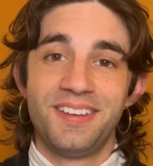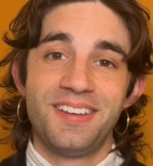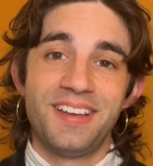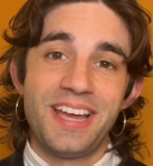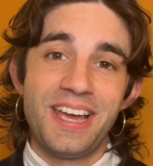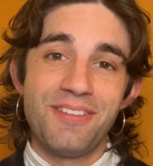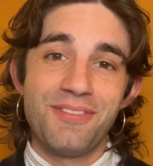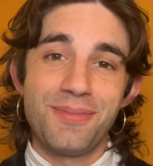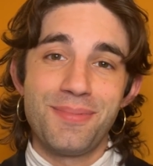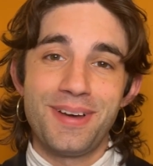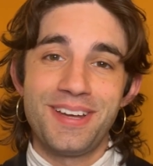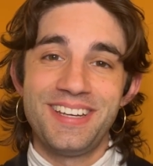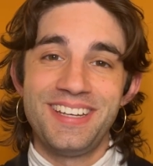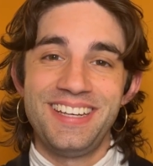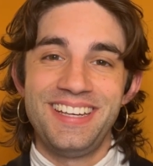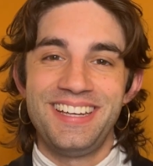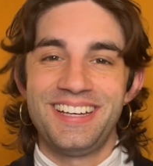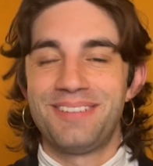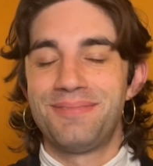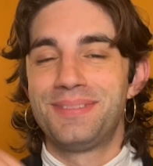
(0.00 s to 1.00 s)
Hey
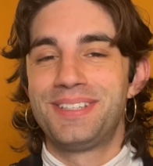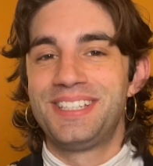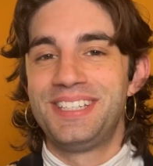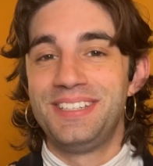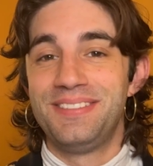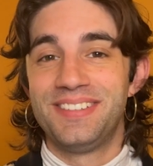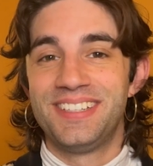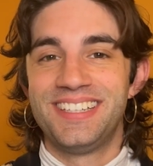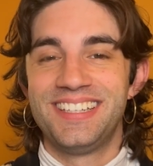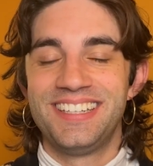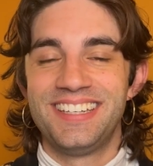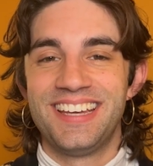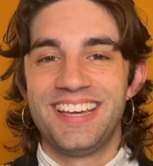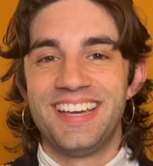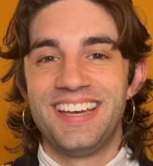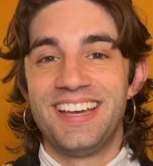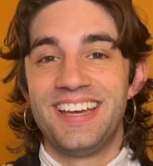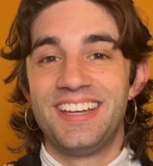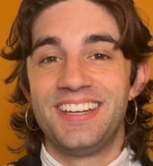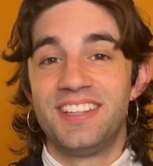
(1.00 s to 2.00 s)
everybody, I'm Steven,
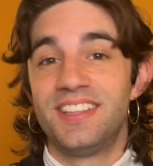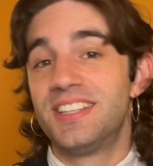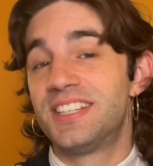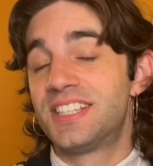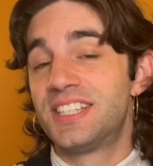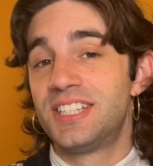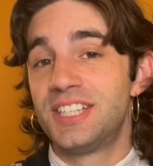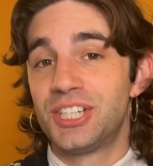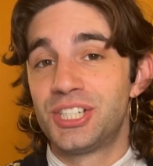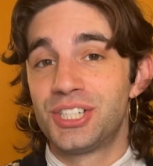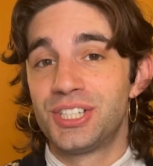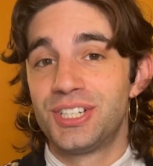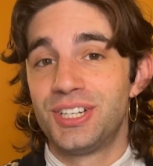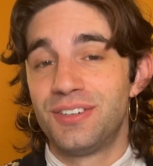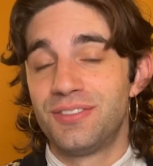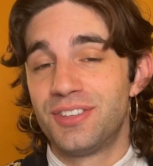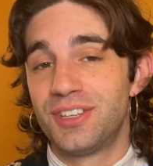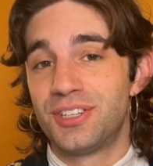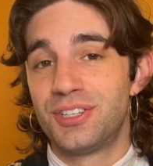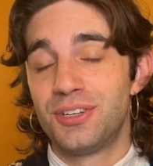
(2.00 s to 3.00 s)
and in this edition
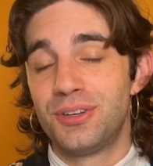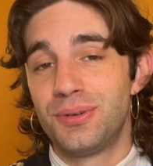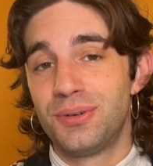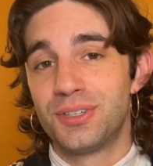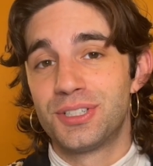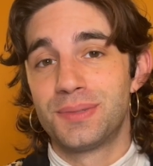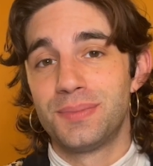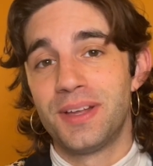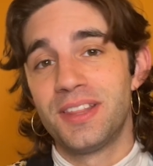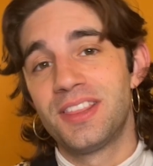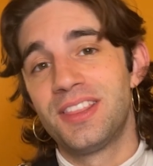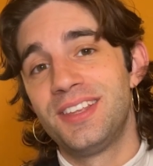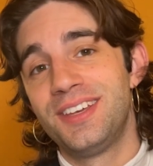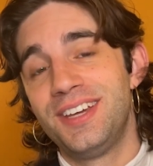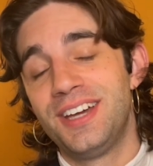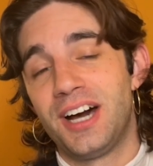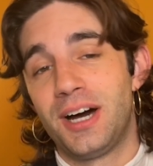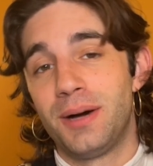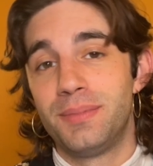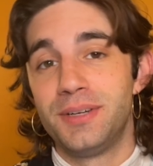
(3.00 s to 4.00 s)
of the Todoist
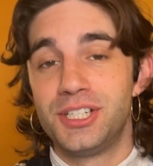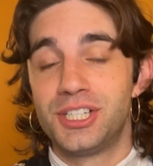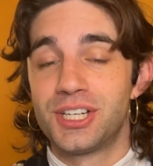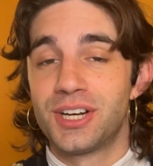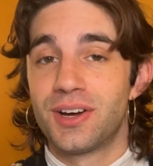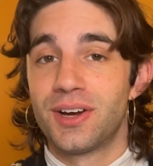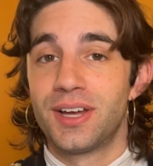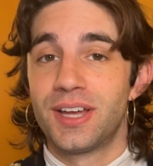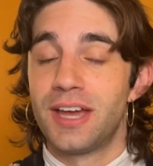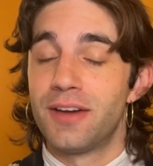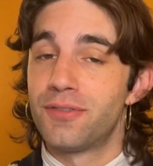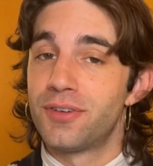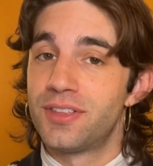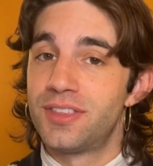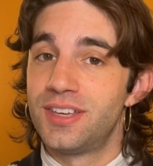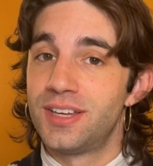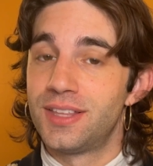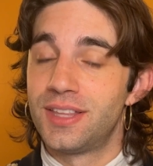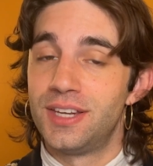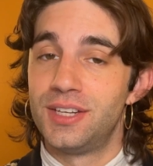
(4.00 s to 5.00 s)
Monthly, I'll be sharing
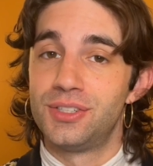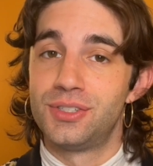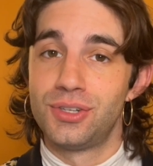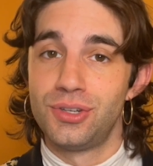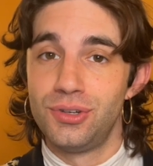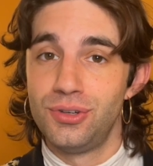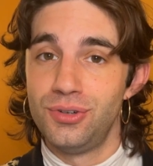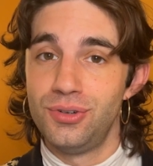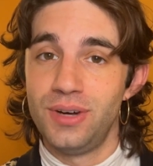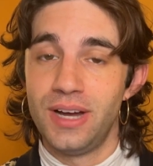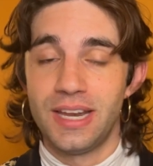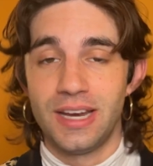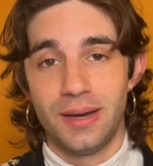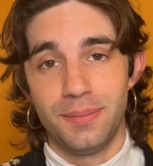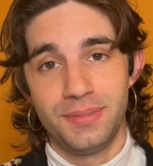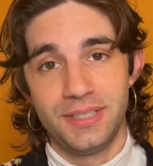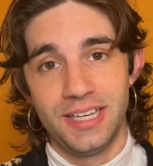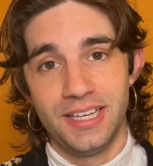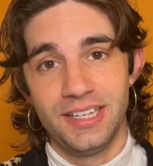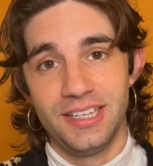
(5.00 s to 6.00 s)
everything that is new and
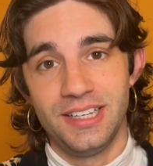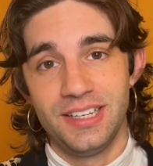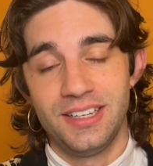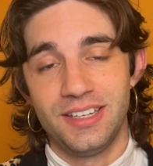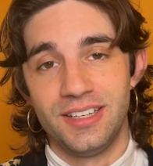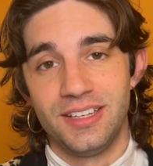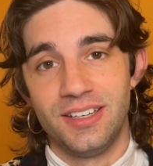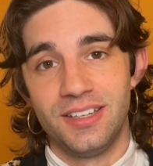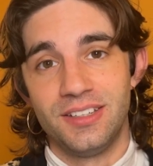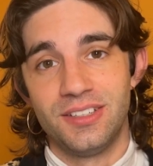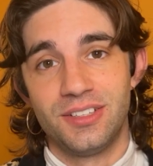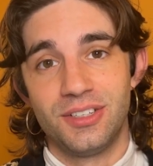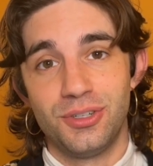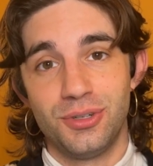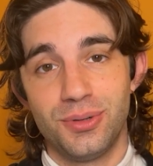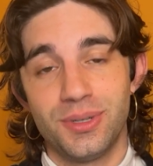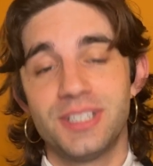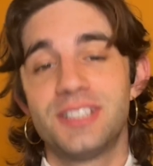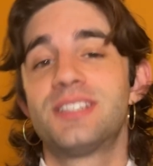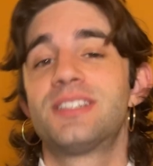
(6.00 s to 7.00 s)
updated in
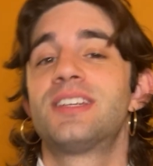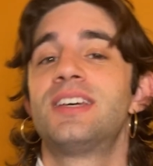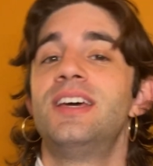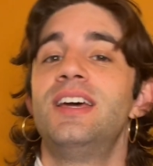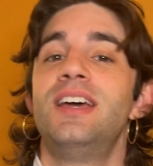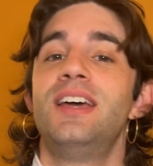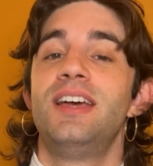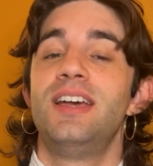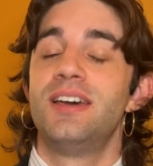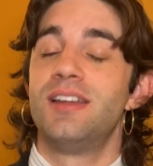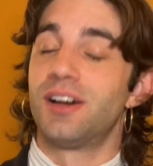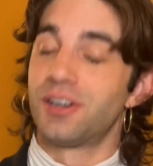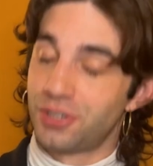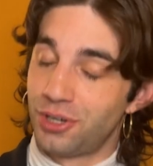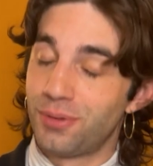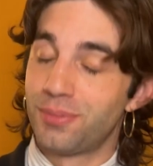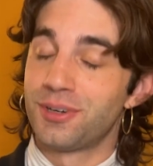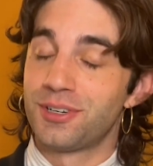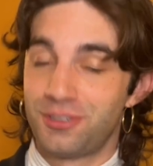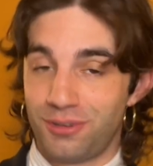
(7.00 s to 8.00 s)
Todoist in
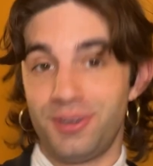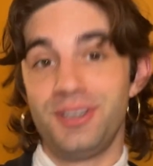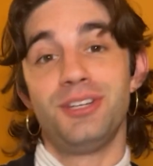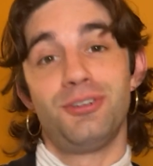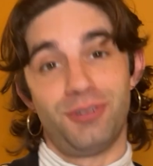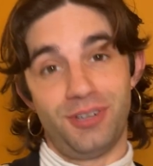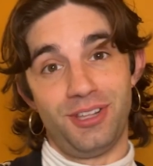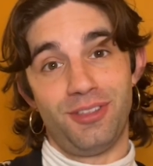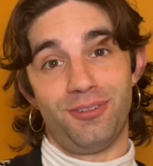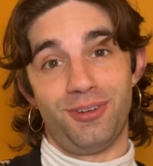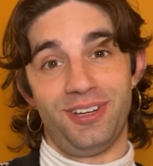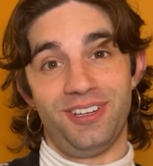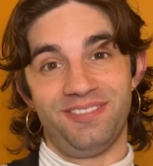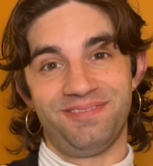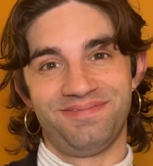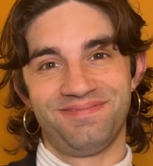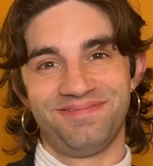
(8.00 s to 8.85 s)
October 2023.